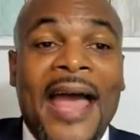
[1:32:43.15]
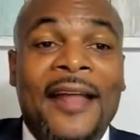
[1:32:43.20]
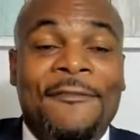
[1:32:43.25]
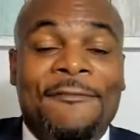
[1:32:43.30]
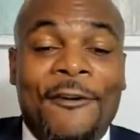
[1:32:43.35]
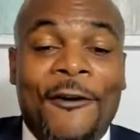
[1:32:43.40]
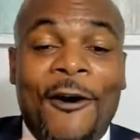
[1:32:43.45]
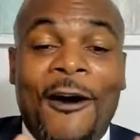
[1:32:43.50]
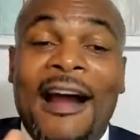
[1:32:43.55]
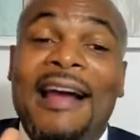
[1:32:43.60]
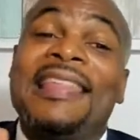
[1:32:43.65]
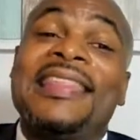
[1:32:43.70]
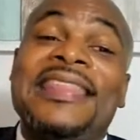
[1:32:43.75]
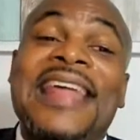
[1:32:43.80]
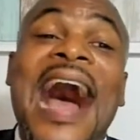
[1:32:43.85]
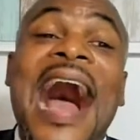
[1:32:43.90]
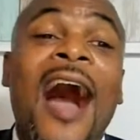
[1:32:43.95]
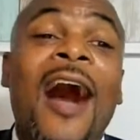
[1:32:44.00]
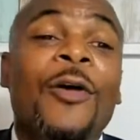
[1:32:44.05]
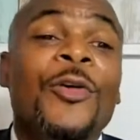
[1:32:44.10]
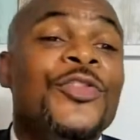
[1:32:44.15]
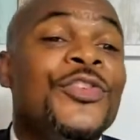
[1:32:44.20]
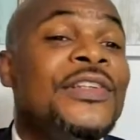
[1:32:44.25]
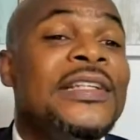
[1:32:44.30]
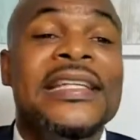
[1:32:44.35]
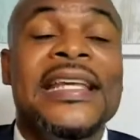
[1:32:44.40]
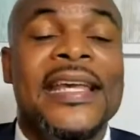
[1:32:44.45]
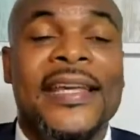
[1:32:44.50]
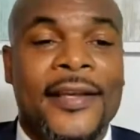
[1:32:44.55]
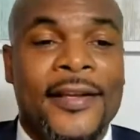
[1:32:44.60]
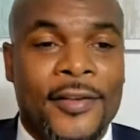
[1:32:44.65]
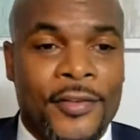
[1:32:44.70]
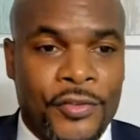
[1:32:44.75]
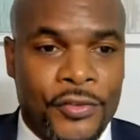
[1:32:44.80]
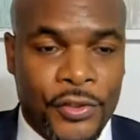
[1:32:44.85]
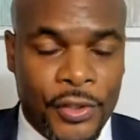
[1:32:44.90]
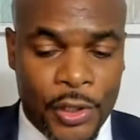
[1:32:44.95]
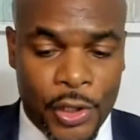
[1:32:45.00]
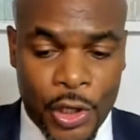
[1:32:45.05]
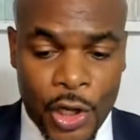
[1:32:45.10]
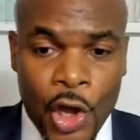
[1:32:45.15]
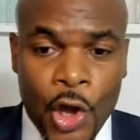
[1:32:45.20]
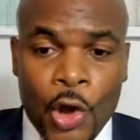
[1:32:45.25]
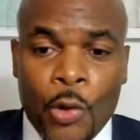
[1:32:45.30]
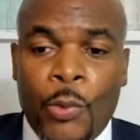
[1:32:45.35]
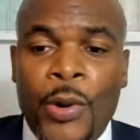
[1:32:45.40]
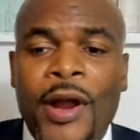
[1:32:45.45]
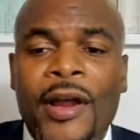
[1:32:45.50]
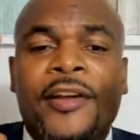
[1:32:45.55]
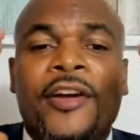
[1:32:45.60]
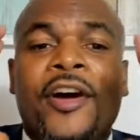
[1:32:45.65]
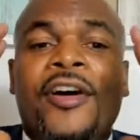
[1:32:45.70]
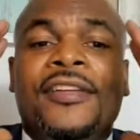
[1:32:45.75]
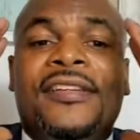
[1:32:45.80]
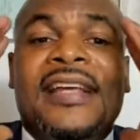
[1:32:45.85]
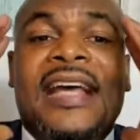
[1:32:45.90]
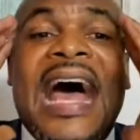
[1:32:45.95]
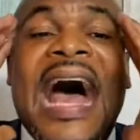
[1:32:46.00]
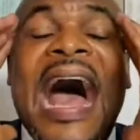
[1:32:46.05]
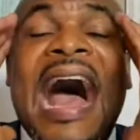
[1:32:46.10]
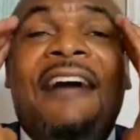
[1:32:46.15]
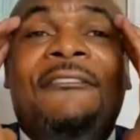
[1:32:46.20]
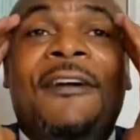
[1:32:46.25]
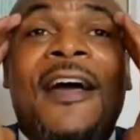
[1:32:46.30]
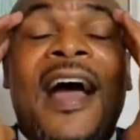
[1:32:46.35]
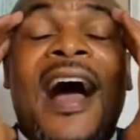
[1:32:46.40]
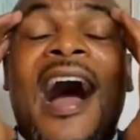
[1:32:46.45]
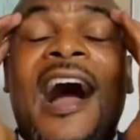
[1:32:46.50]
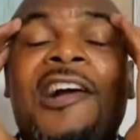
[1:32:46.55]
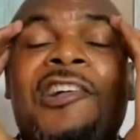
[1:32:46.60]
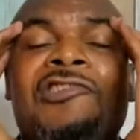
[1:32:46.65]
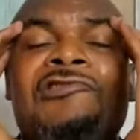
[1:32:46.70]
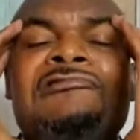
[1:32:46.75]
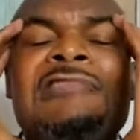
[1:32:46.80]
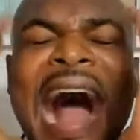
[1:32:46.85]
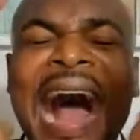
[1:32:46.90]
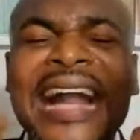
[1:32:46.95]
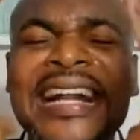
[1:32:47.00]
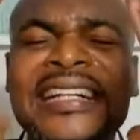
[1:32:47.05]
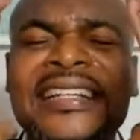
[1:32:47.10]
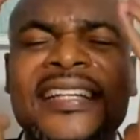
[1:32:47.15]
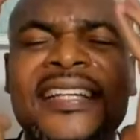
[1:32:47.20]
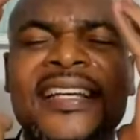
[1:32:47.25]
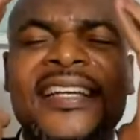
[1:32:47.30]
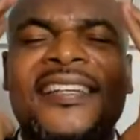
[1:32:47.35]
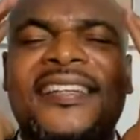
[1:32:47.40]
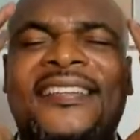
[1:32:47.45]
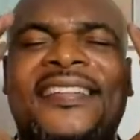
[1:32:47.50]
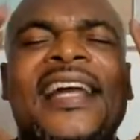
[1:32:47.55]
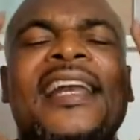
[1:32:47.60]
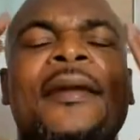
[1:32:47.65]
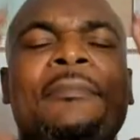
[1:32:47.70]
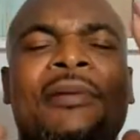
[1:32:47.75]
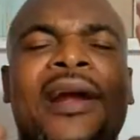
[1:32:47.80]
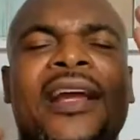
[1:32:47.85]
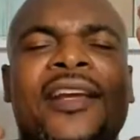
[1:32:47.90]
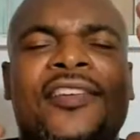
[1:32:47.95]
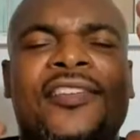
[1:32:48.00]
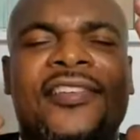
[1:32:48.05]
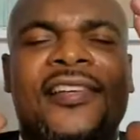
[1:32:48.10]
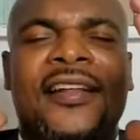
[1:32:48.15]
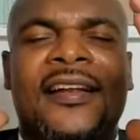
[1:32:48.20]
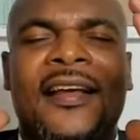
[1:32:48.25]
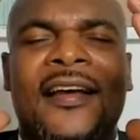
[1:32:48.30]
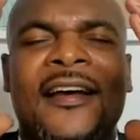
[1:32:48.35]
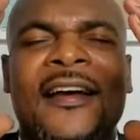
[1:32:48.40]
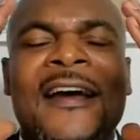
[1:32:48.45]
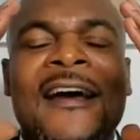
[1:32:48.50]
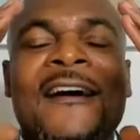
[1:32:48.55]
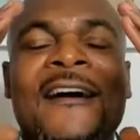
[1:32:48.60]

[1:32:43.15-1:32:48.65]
And for 1,000 years, we're going to have a grand celebration.